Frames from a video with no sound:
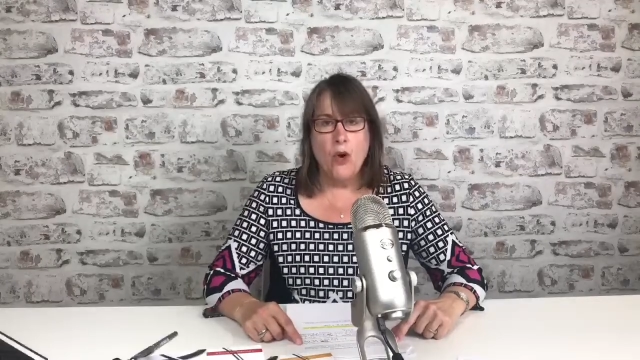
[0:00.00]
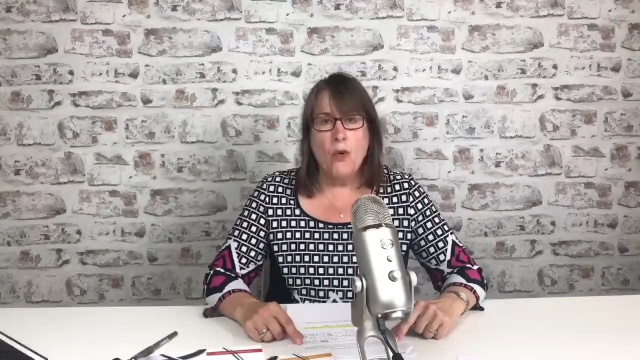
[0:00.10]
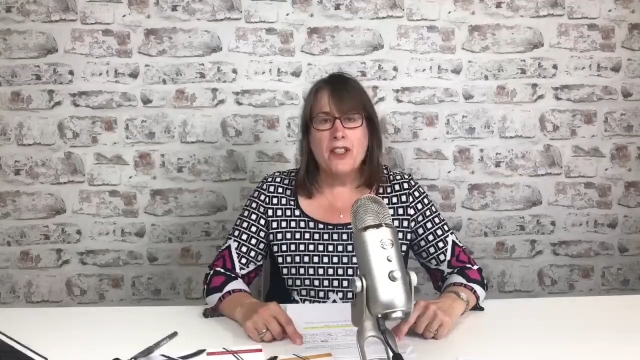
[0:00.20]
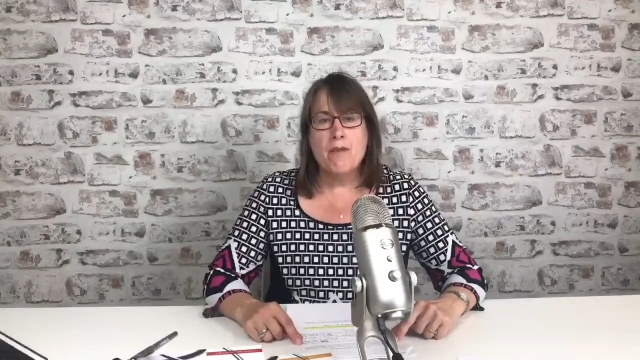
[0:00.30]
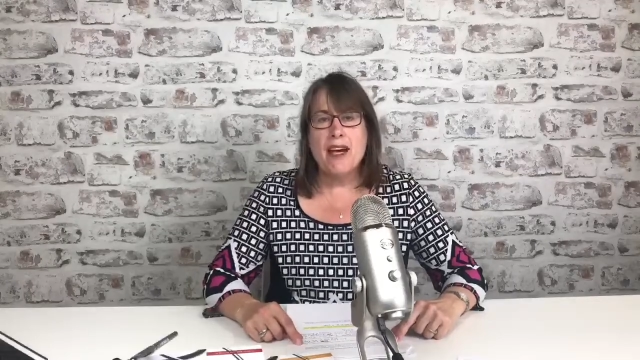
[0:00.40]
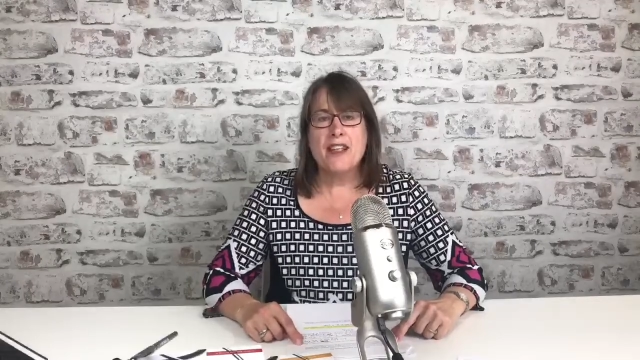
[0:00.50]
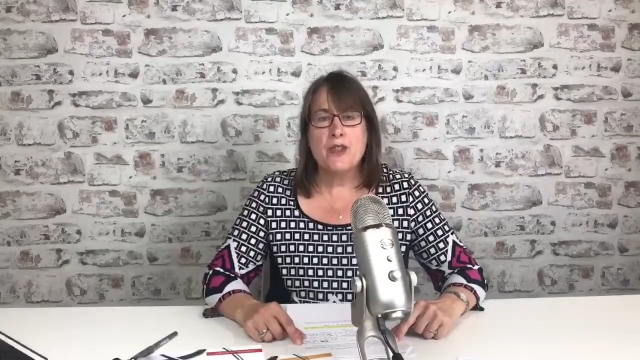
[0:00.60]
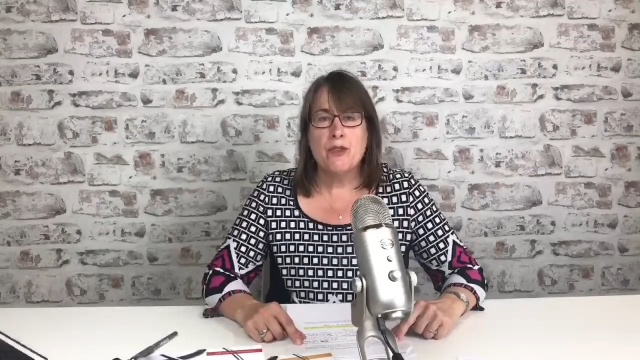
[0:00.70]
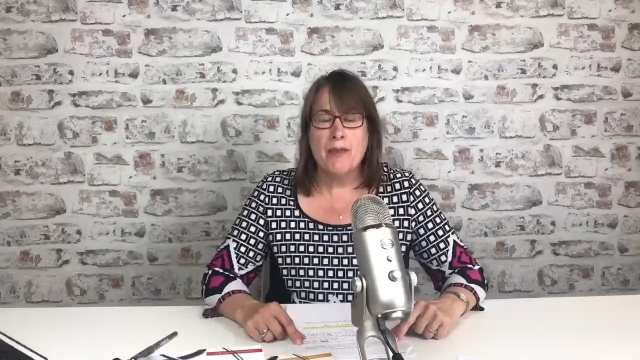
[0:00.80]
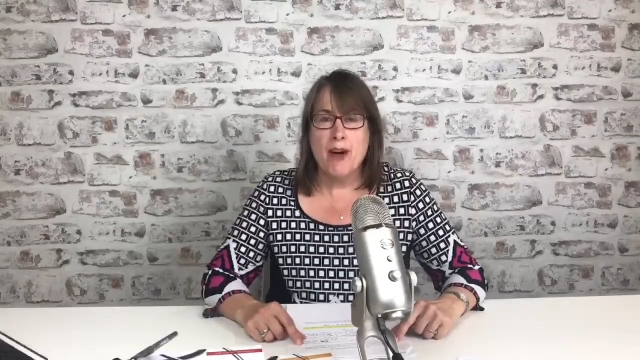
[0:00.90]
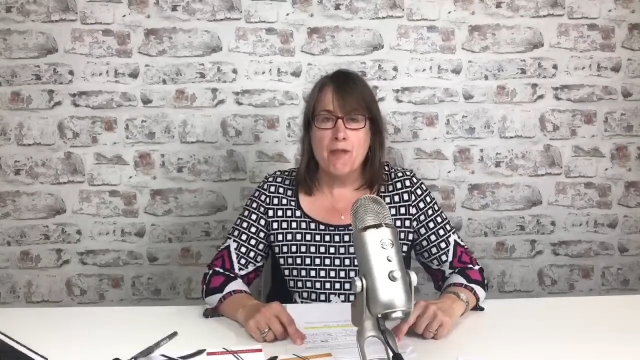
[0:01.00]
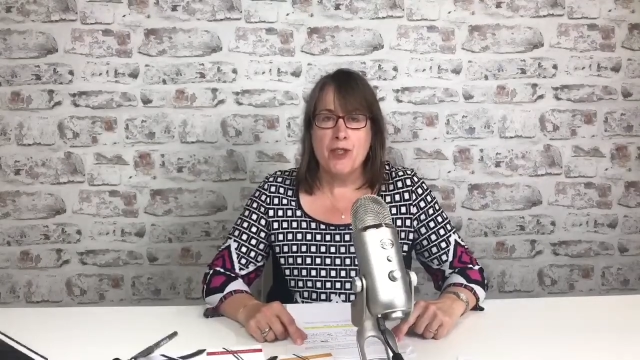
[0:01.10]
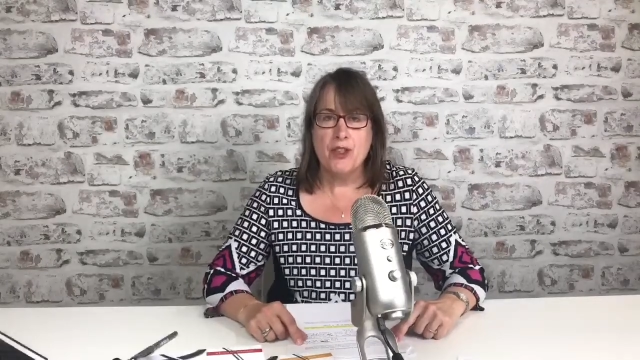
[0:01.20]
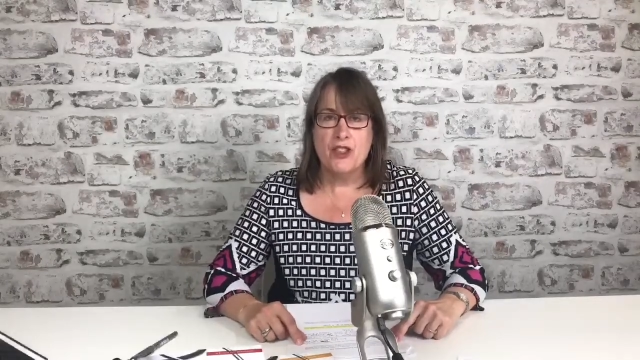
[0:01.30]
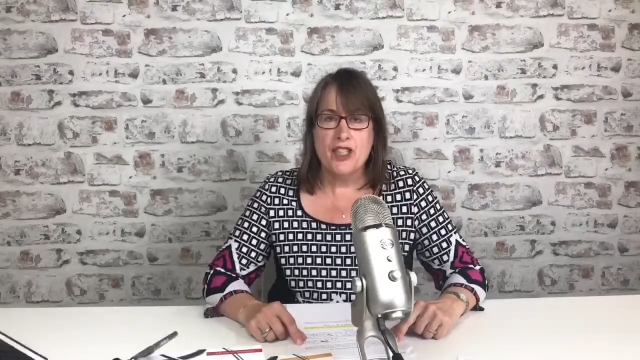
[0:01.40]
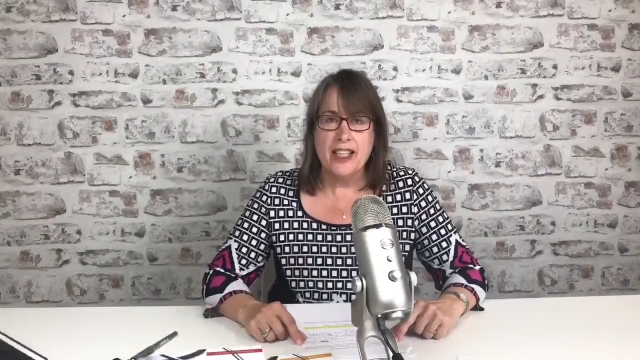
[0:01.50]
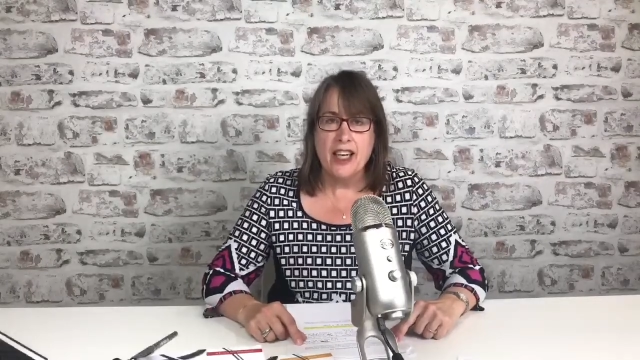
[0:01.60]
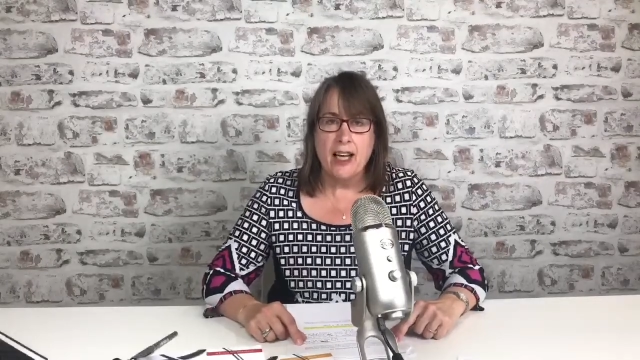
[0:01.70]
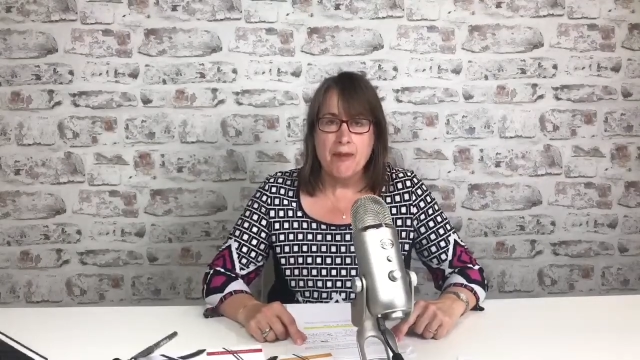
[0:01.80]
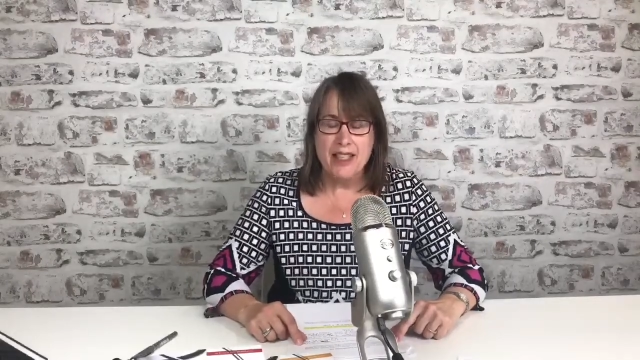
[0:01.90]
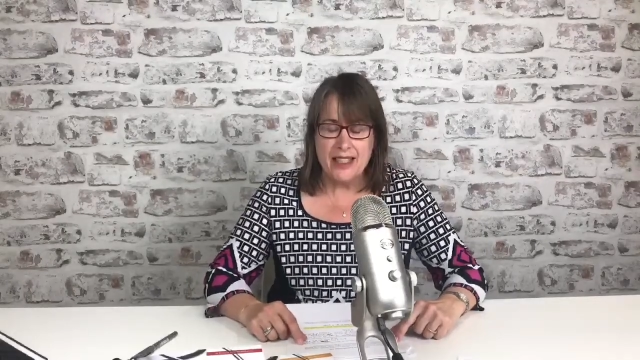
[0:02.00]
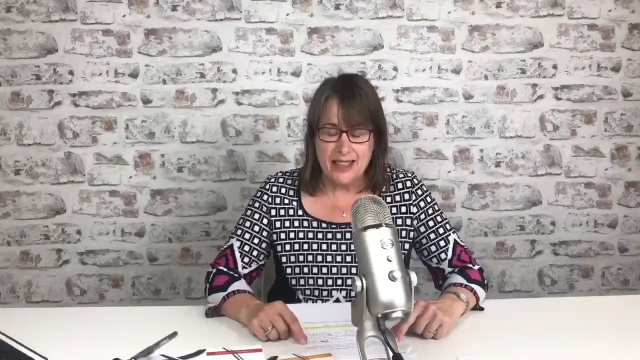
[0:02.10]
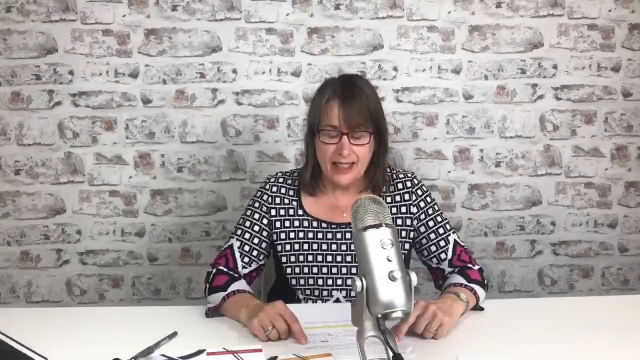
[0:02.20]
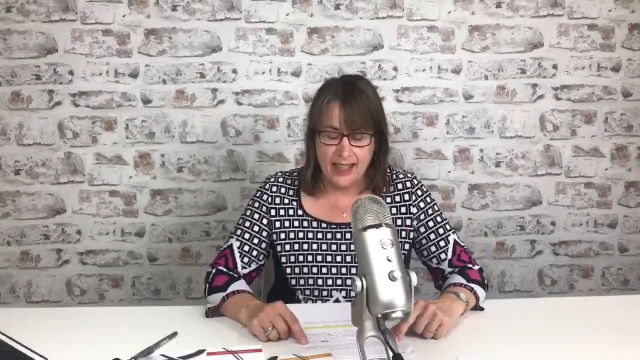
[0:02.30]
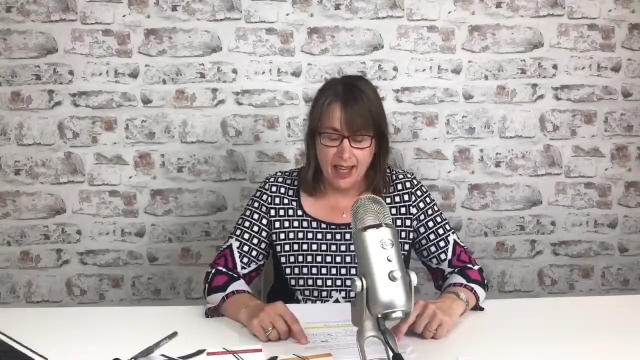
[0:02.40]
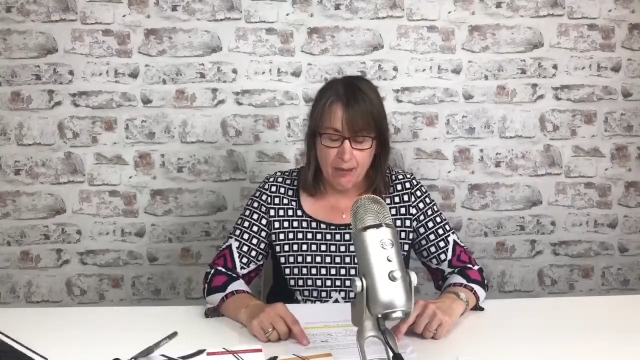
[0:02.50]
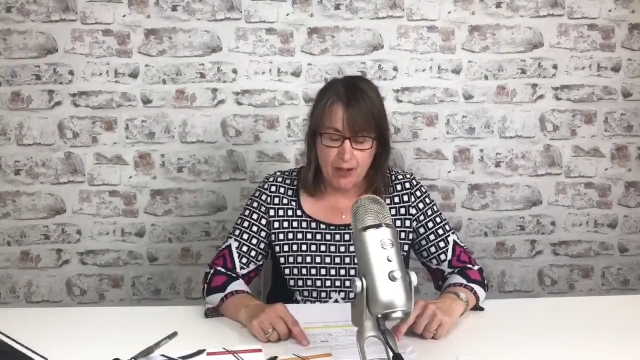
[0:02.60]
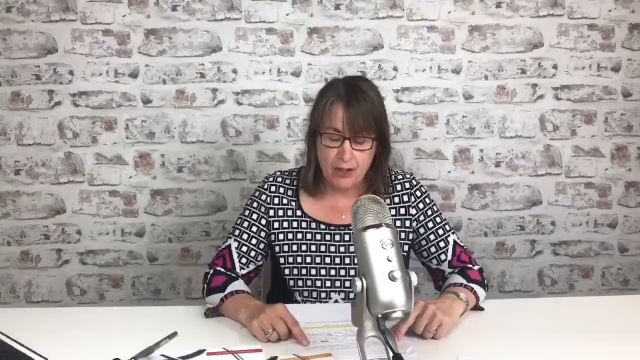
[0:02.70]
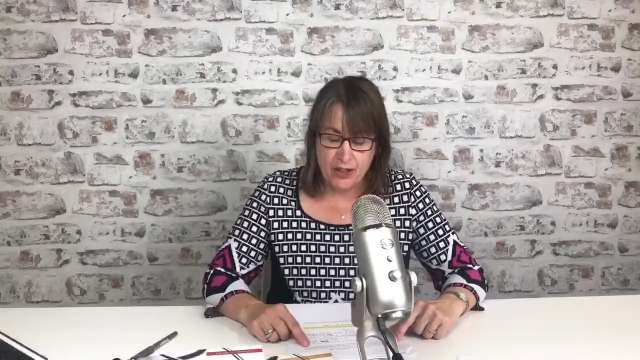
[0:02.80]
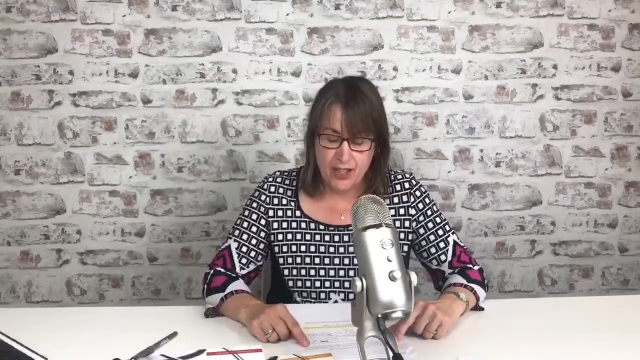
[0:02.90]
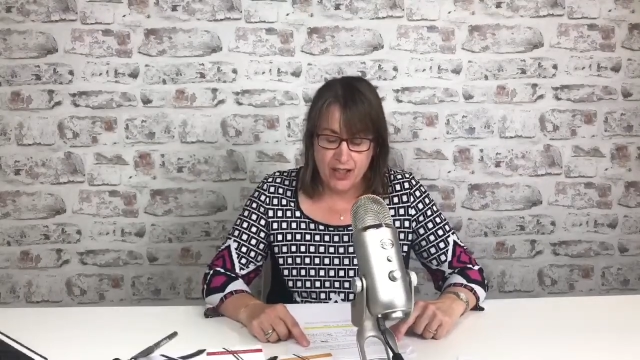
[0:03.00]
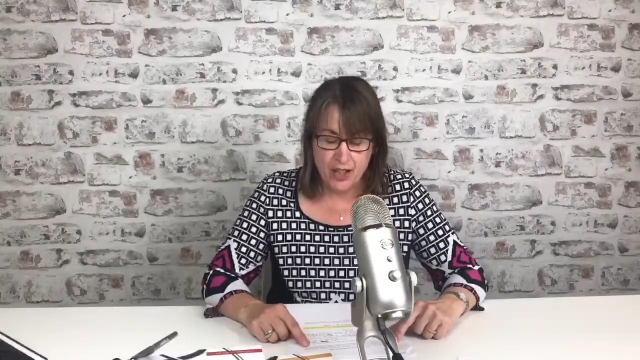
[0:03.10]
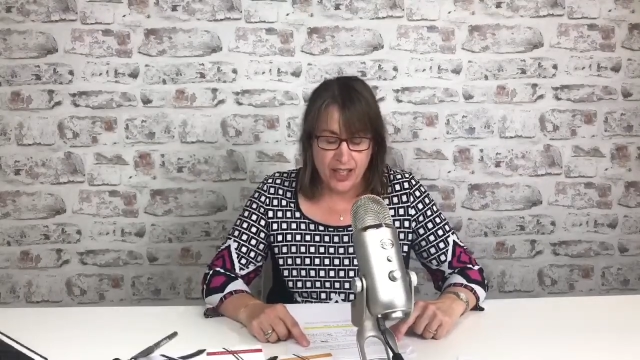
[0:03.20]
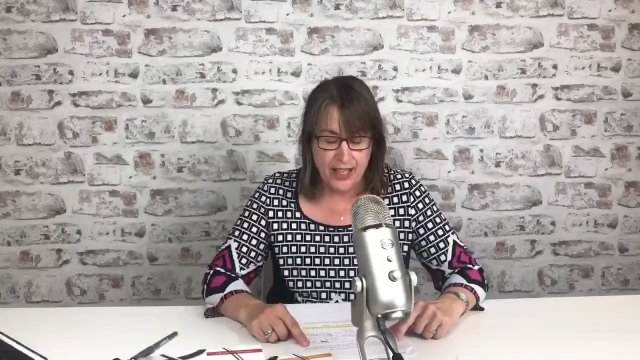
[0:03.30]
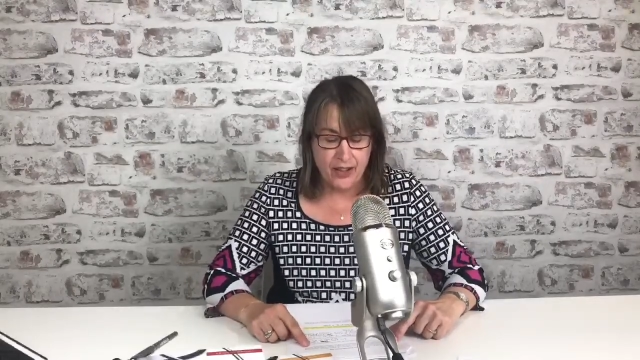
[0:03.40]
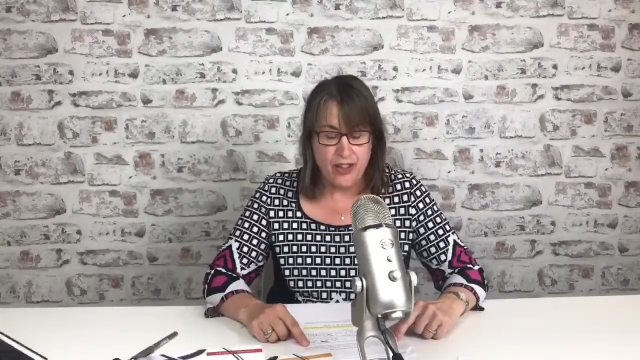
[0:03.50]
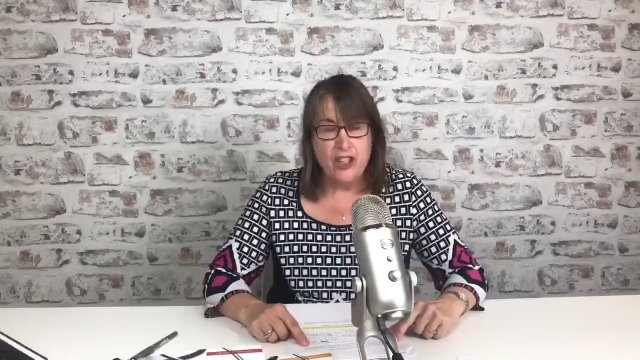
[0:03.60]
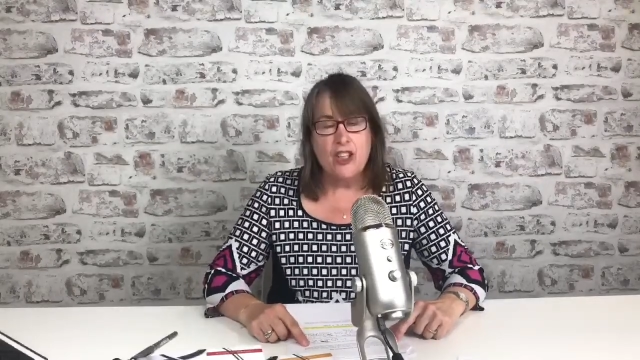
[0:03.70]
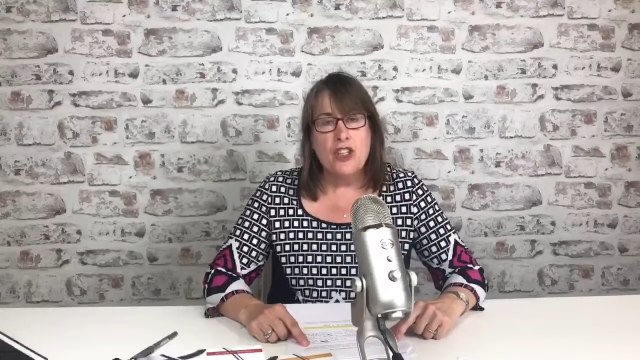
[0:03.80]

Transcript: Welcome back to N-Powerment Nursing. I'm Linda and I'm a nurse educator.